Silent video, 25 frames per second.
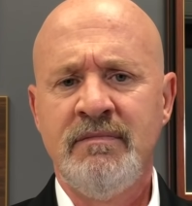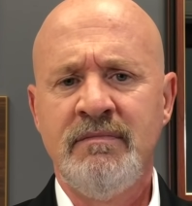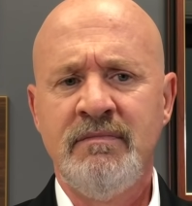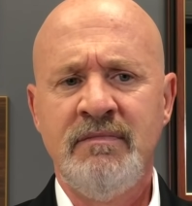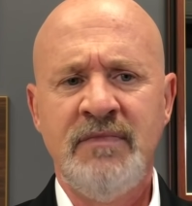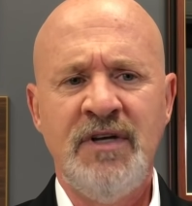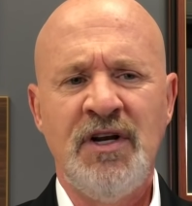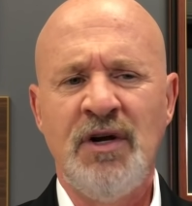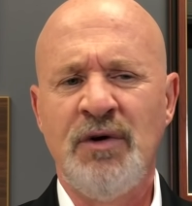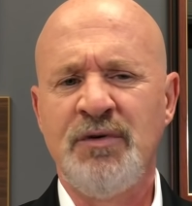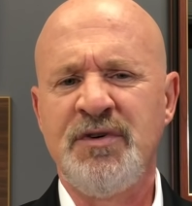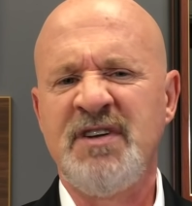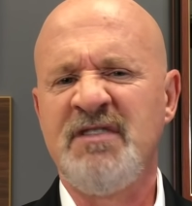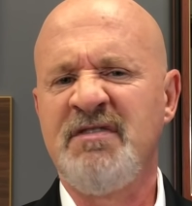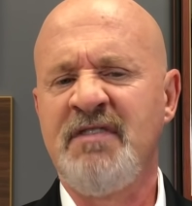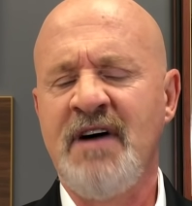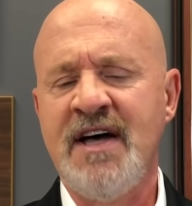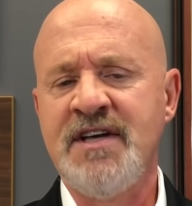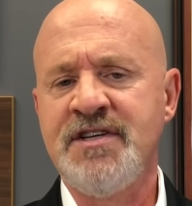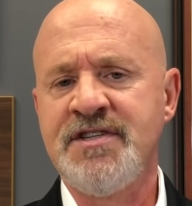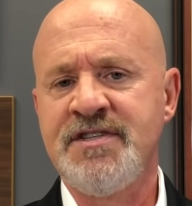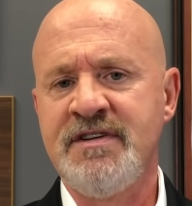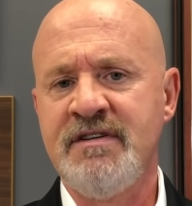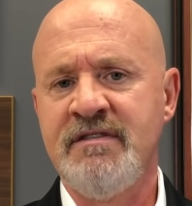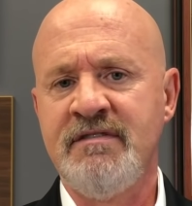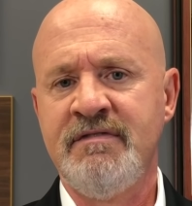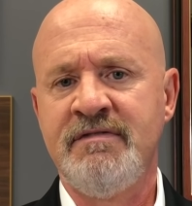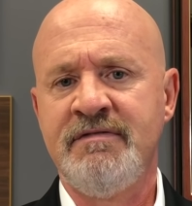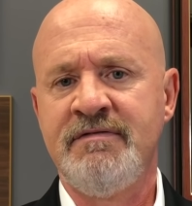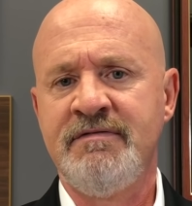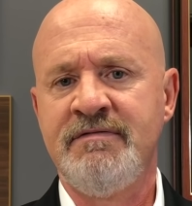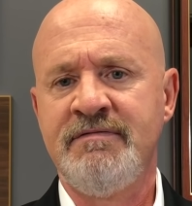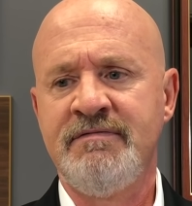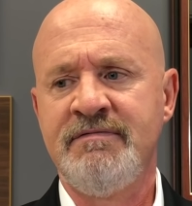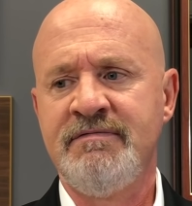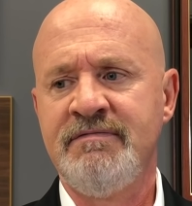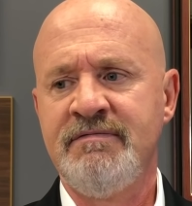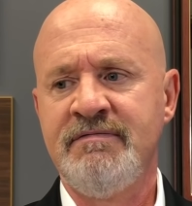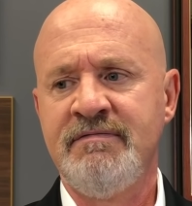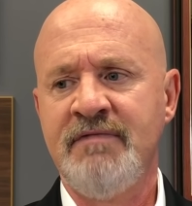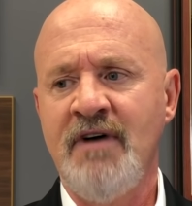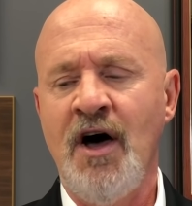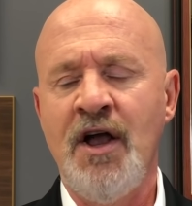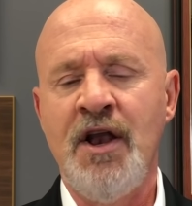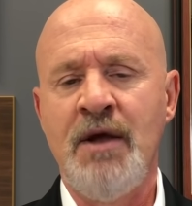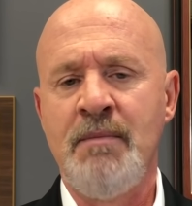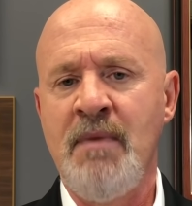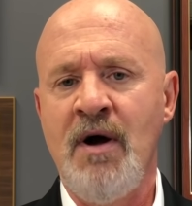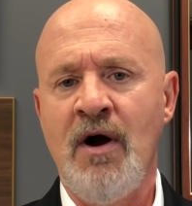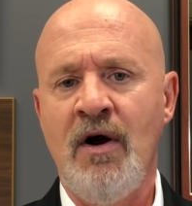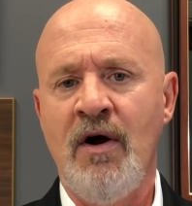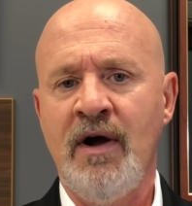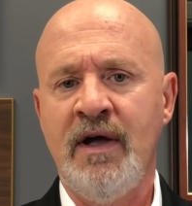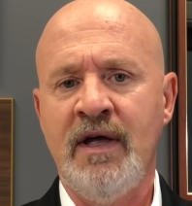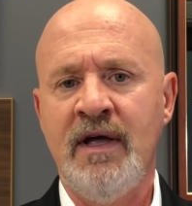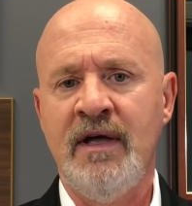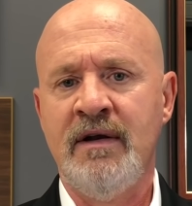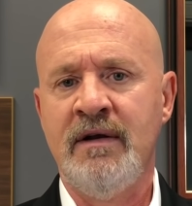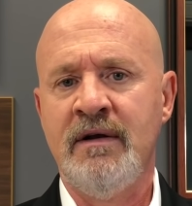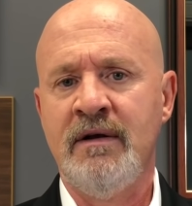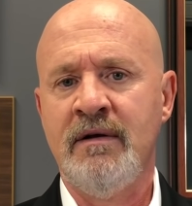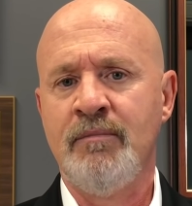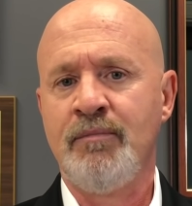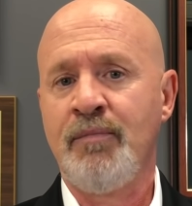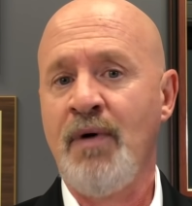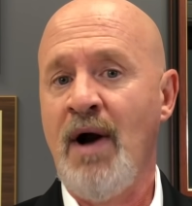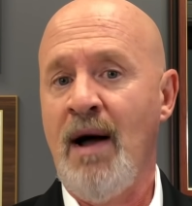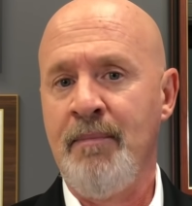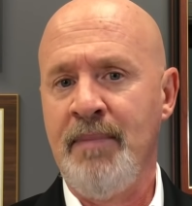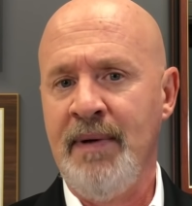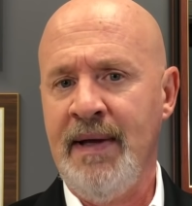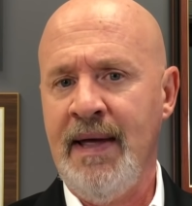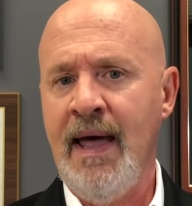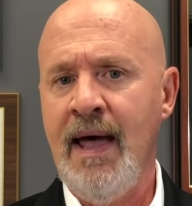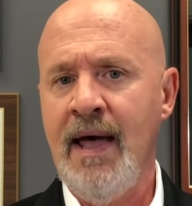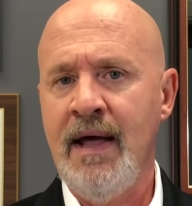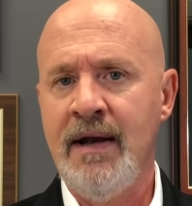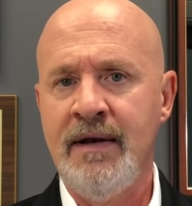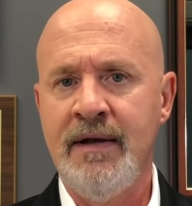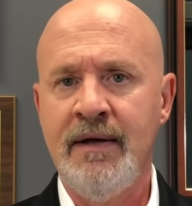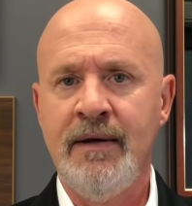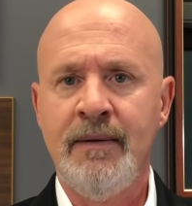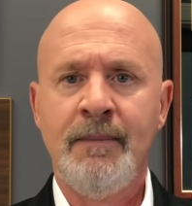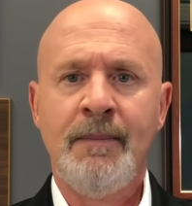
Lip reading: you know, divisive, un-American propaganda.